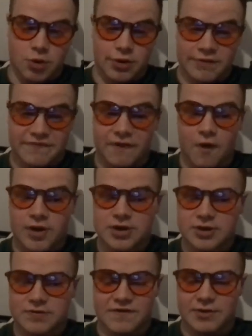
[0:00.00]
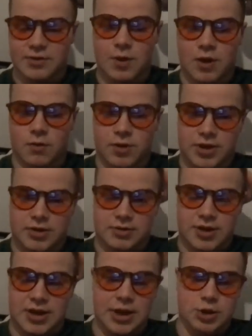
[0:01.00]
you're going to find very well in
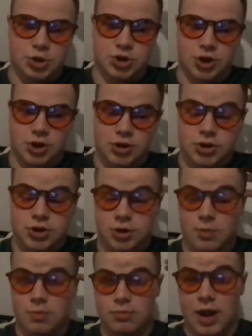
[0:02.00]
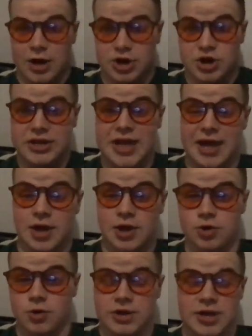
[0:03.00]
literature. So actually getting a
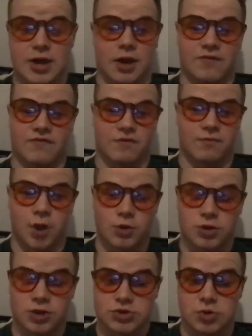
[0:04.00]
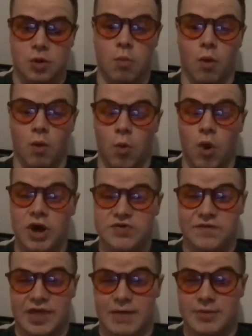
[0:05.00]
good idea like from coaches what works
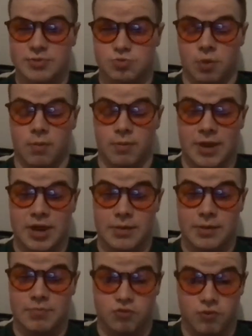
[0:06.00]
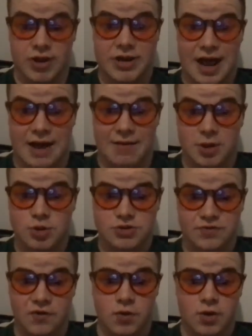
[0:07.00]
for them is probably going to be pretty damn
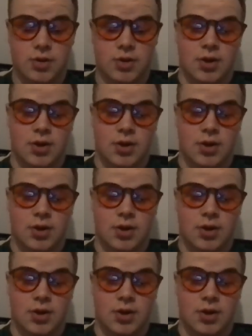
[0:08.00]
useful.